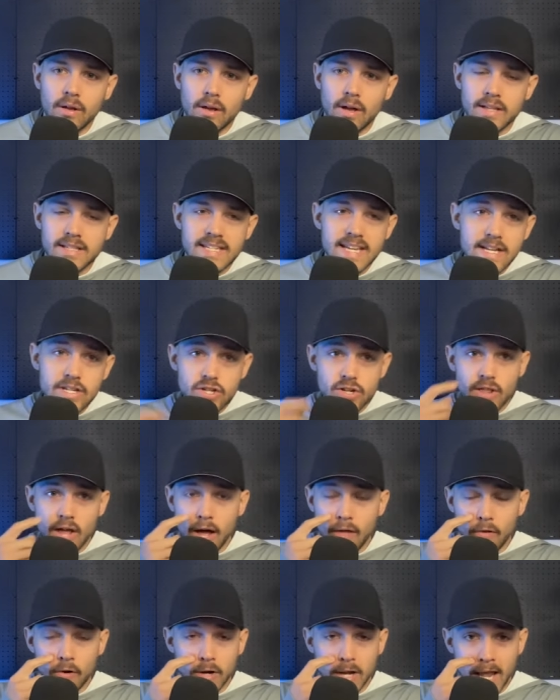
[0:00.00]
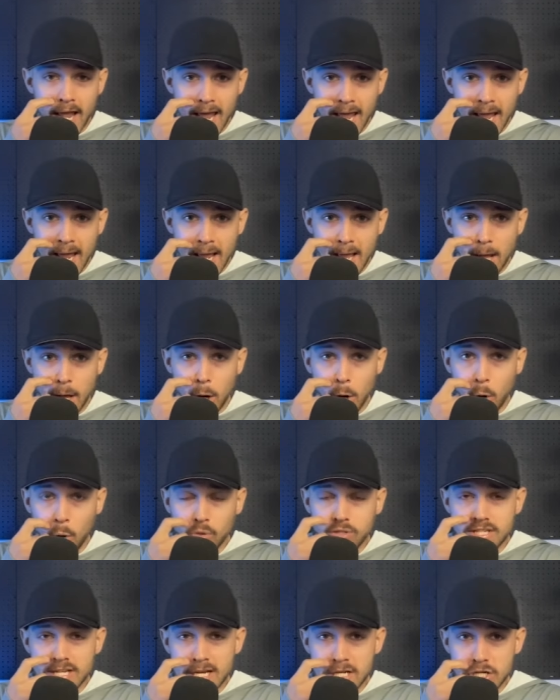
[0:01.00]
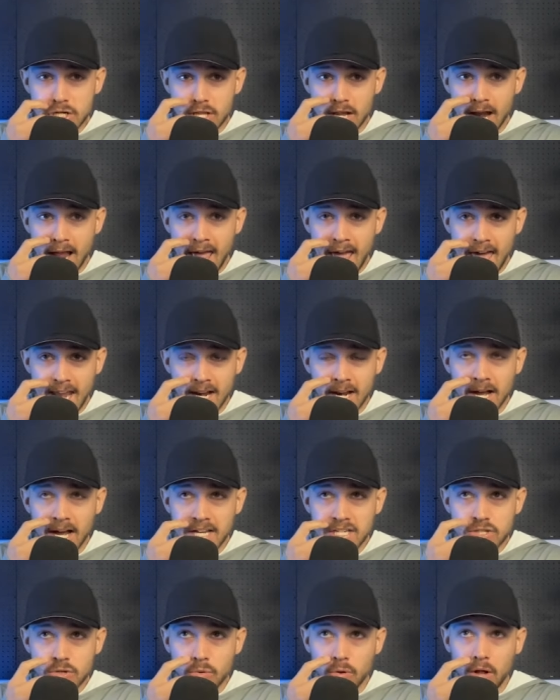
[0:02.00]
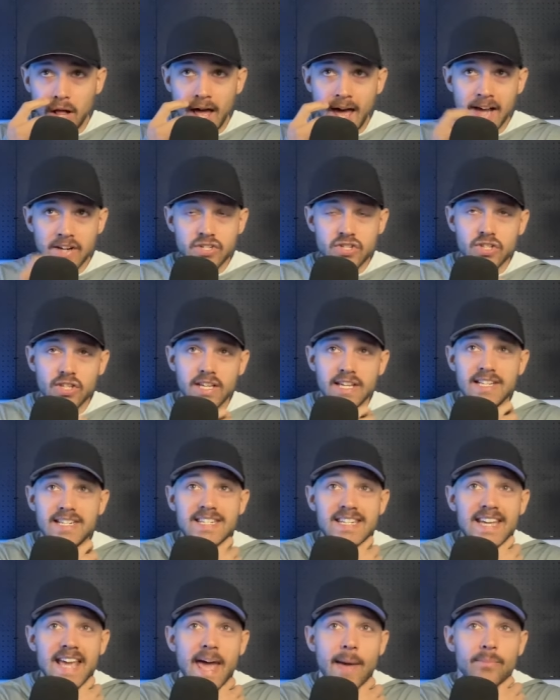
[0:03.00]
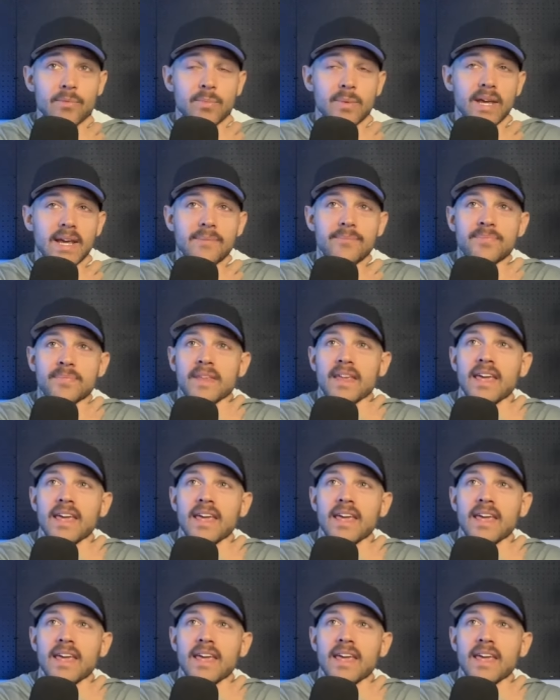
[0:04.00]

a teacher the other day an old teacher that i had in high school actually dm'd me